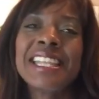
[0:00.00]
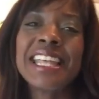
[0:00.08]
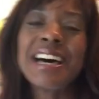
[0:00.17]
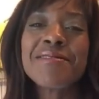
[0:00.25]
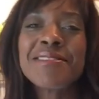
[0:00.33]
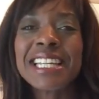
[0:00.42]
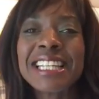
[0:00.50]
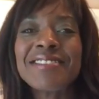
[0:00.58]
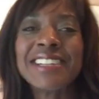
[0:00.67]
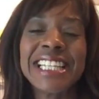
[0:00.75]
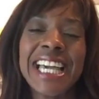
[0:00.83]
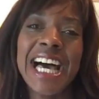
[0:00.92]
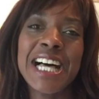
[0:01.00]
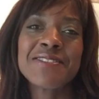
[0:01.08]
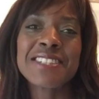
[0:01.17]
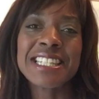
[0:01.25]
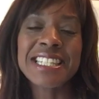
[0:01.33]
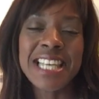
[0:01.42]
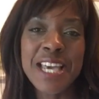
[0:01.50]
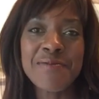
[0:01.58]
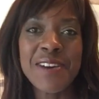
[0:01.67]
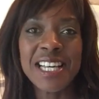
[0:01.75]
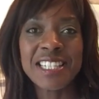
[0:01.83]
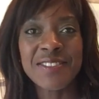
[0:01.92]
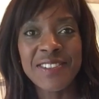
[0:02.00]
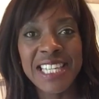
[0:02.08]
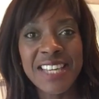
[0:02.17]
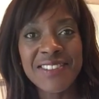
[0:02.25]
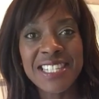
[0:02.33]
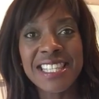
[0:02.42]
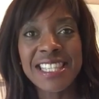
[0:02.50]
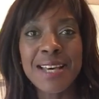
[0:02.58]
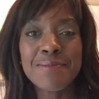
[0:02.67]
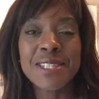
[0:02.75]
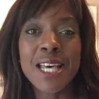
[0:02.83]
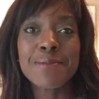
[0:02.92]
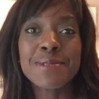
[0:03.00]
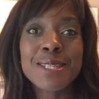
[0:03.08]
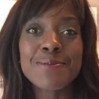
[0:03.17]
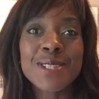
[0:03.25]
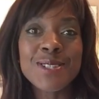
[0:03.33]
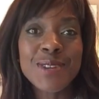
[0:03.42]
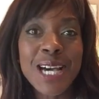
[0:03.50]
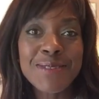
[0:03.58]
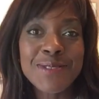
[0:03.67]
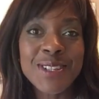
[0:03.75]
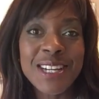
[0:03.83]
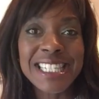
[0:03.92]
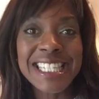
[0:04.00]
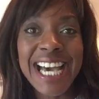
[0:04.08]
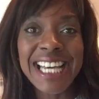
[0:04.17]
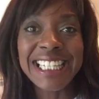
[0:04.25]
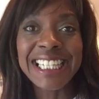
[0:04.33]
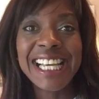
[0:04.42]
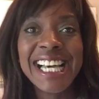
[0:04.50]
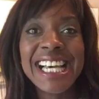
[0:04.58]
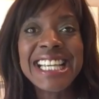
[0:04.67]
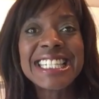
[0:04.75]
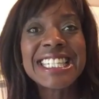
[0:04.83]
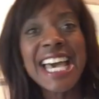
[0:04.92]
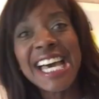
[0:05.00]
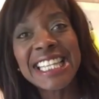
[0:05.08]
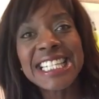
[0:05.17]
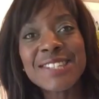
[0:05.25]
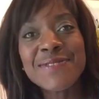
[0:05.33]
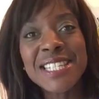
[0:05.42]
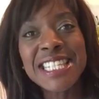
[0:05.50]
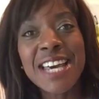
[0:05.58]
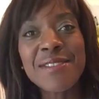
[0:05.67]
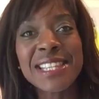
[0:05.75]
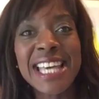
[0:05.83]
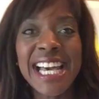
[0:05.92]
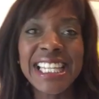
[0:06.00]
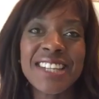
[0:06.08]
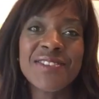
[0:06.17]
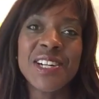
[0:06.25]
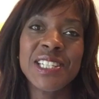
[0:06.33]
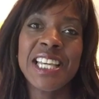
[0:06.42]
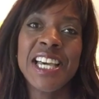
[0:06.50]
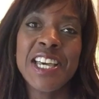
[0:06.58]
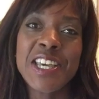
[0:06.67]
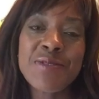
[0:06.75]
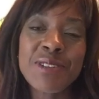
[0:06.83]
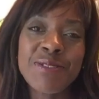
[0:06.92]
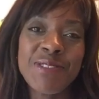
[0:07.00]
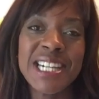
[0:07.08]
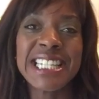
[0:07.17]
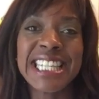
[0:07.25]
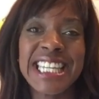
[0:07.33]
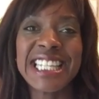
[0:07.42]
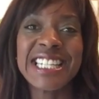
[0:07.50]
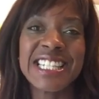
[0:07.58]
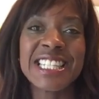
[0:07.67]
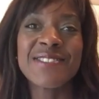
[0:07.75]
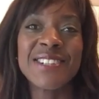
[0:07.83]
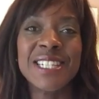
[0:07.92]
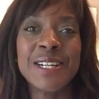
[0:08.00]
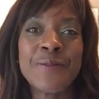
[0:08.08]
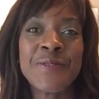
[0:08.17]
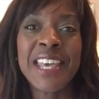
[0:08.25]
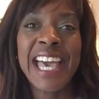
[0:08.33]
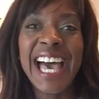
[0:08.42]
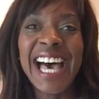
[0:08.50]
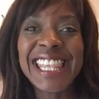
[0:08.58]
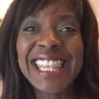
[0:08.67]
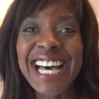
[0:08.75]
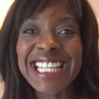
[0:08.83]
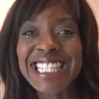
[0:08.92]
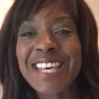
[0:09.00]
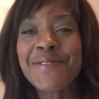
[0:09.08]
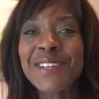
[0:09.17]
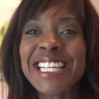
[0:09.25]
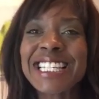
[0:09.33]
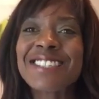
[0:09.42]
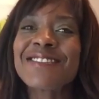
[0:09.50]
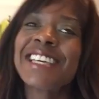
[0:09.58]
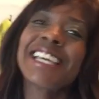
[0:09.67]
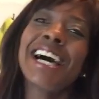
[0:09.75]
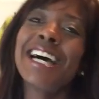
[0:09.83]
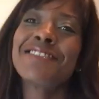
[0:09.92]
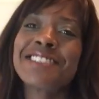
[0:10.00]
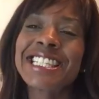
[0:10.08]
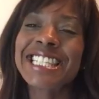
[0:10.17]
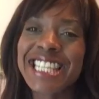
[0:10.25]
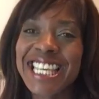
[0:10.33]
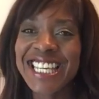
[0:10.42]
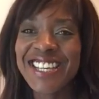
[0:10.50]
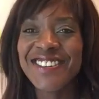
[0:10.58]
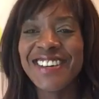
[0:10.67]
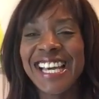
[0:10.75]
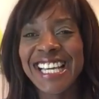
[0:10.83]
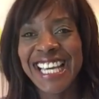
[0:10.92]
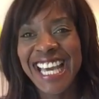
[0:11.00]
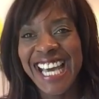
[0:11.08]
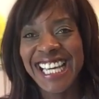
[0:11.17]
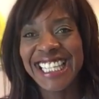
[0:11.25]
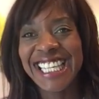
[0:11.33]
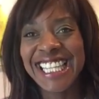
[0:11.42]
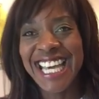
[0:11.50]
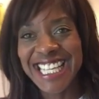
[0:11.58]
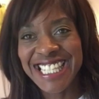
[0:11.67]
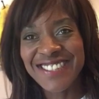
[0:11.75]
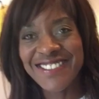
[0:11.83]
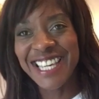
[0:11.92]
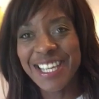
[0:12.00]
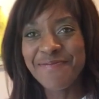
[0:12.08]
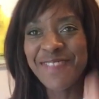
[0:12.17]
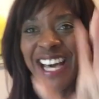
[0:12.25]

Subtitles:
That really helps us so much. You can give us a thumbs up, subscribe to our channel, share this video with anyone who would find it useful. And that's it for this week. I will see you again next week.